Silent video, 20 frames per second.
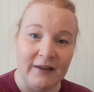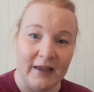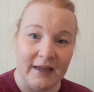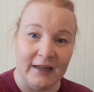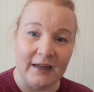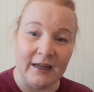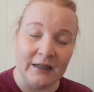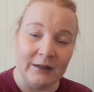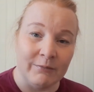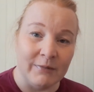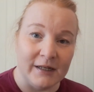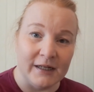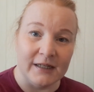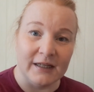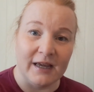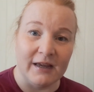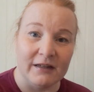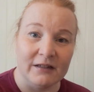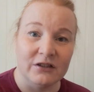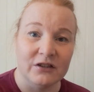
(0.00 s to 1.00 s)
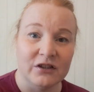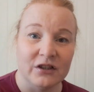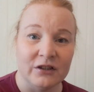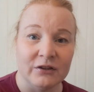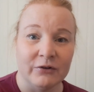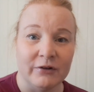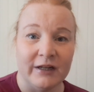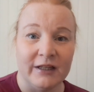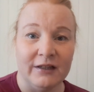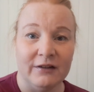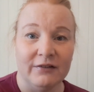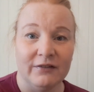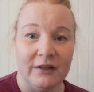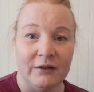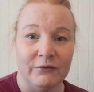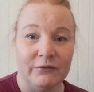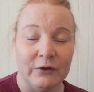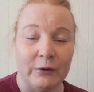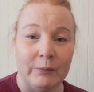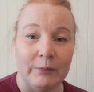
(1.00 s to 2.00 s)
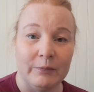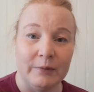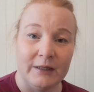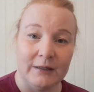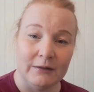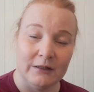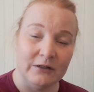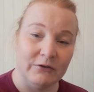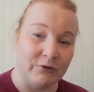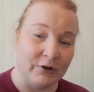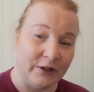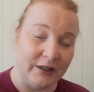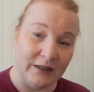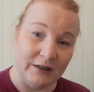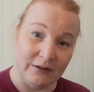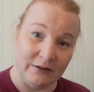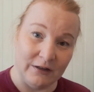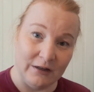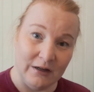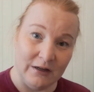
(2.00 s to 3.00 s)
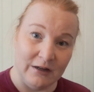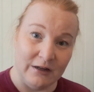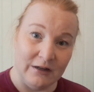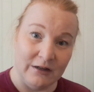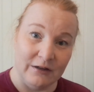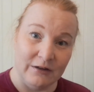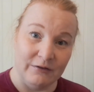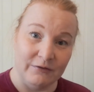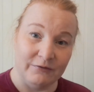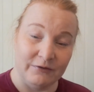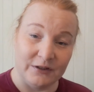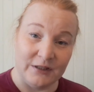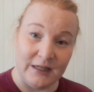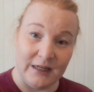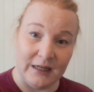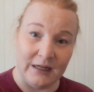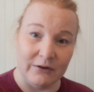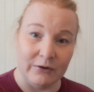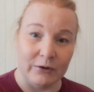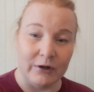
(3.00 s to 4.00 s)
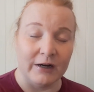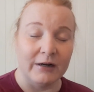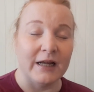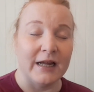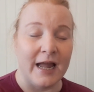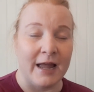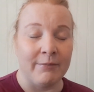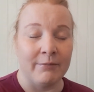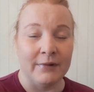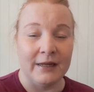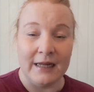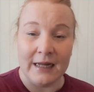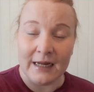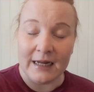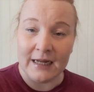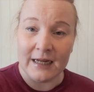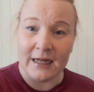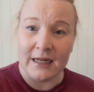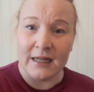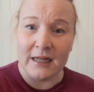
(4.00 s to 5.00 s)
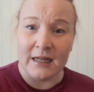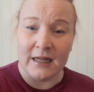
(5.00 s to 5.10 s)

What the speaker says: take any medication or anything for chronic fatigue or ME,